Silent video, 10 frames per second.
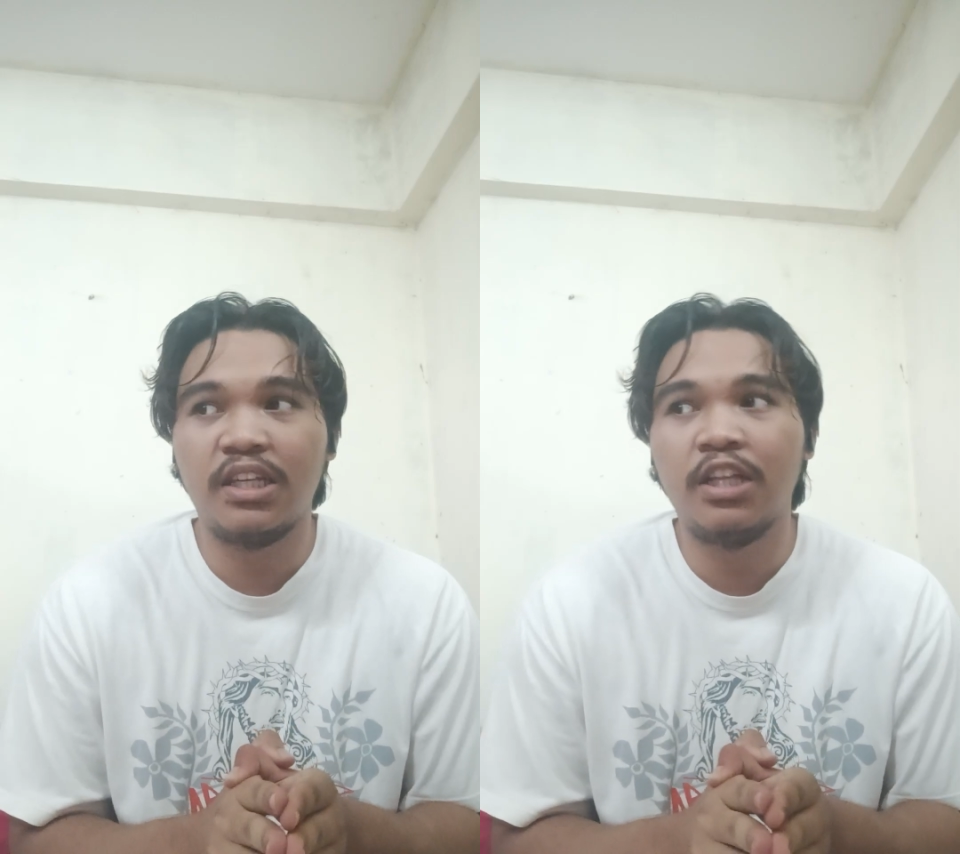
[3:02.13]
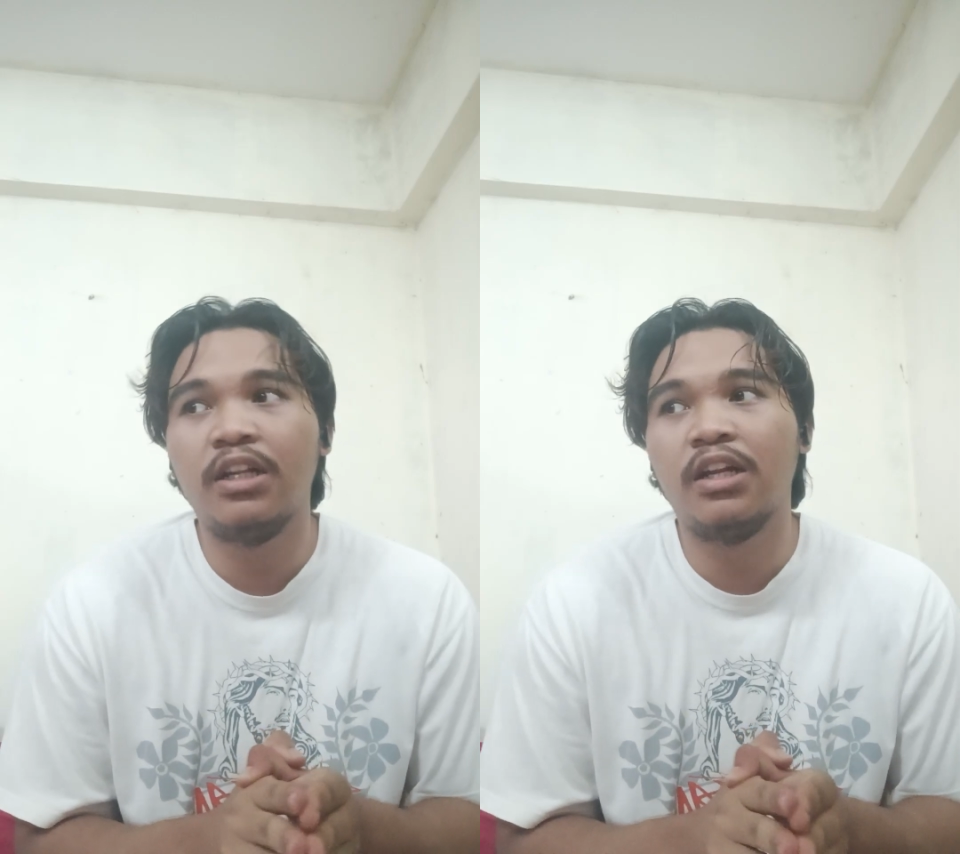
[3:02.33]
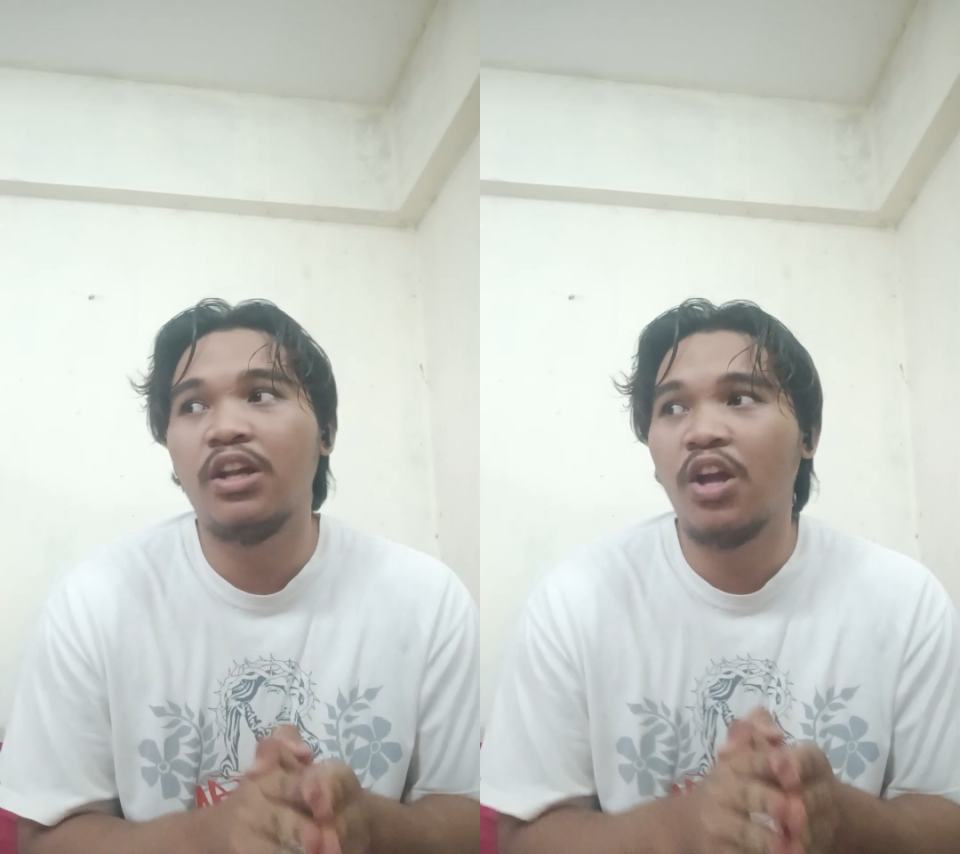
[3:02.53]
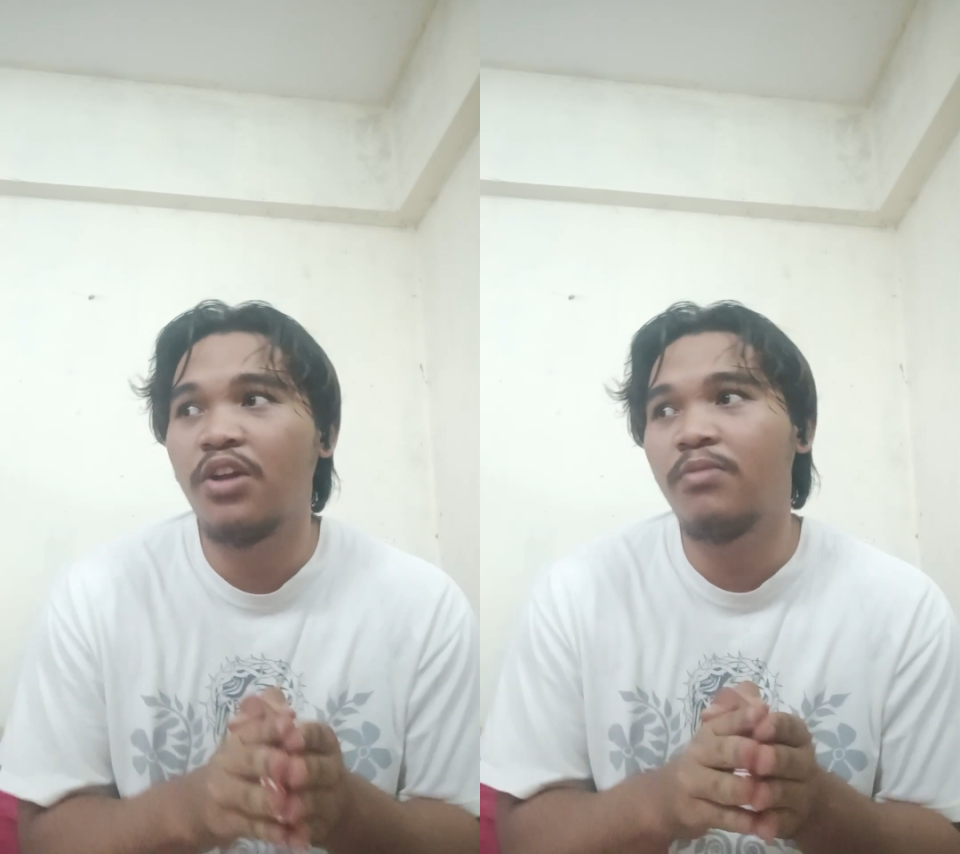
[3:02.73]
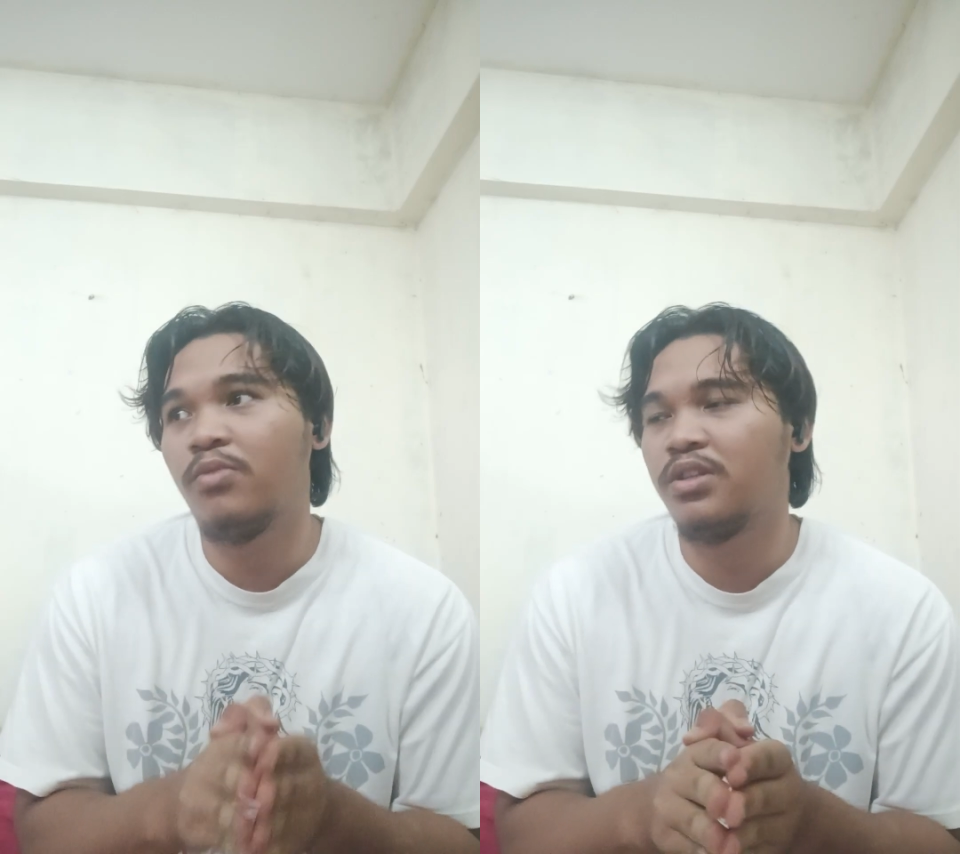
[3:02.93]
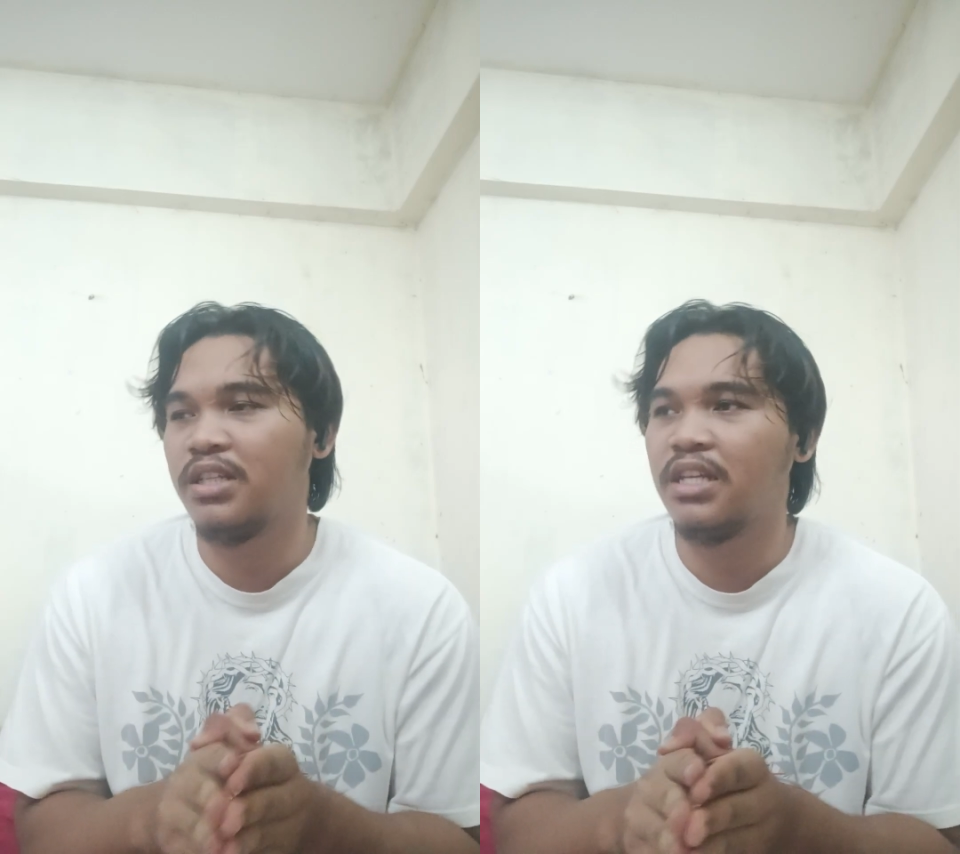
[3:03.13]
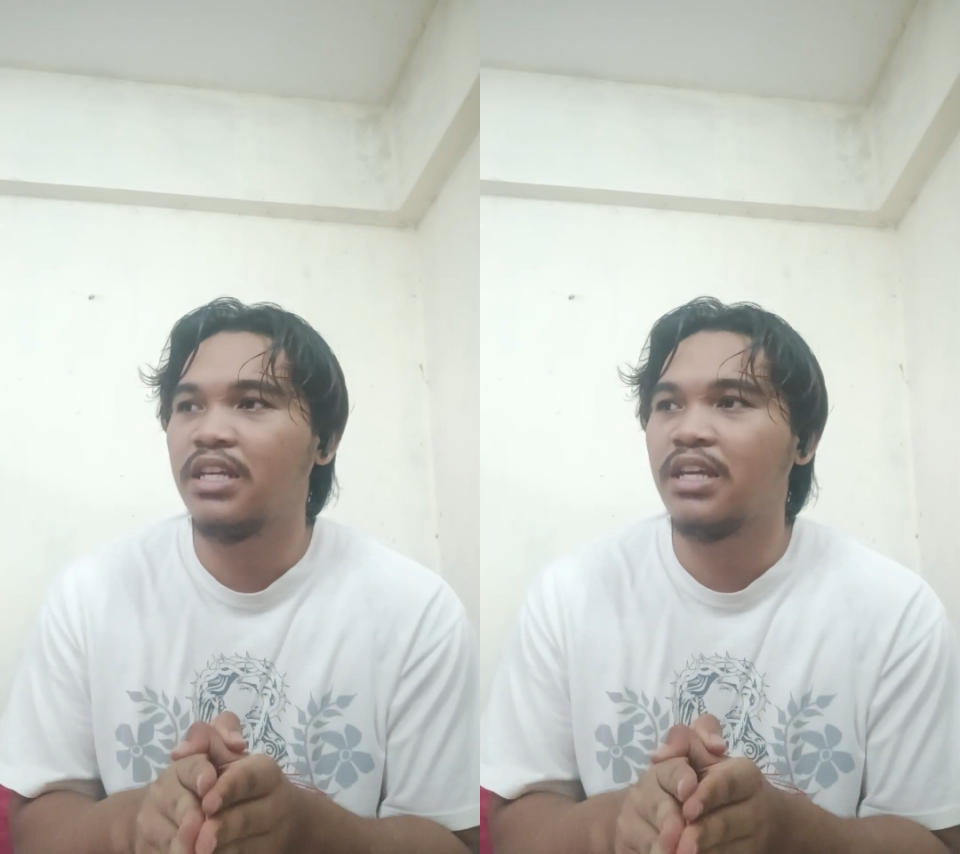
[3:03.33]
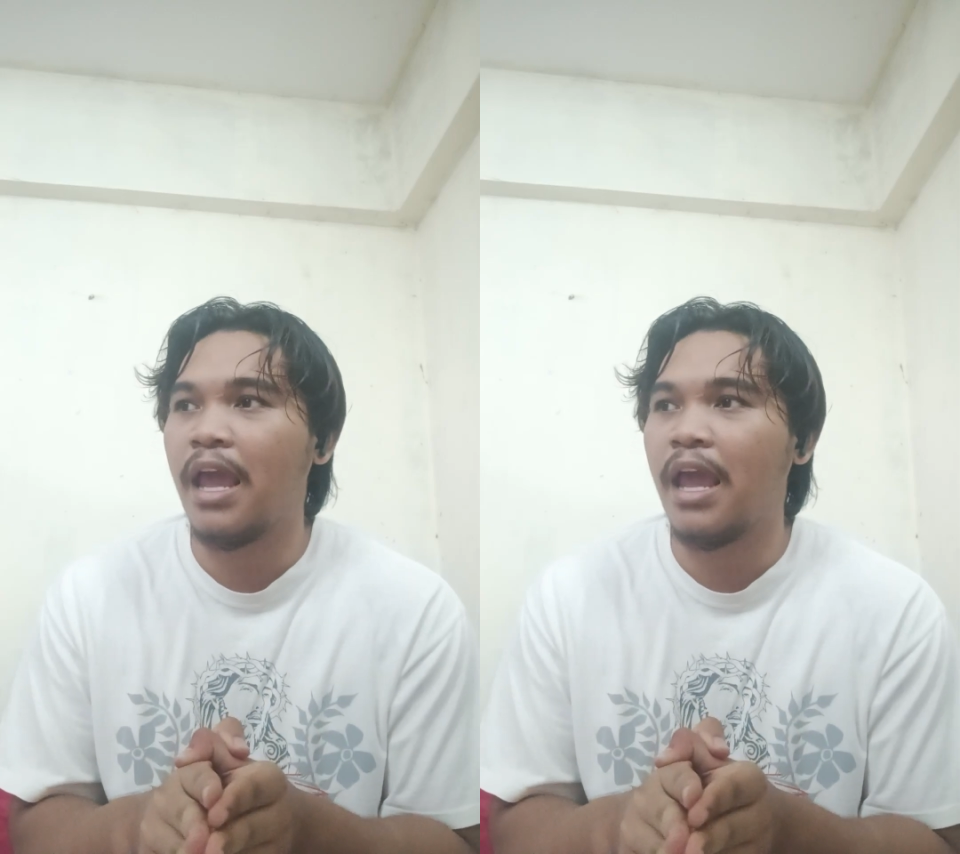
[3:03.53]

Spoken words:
killed a lot more Titanic,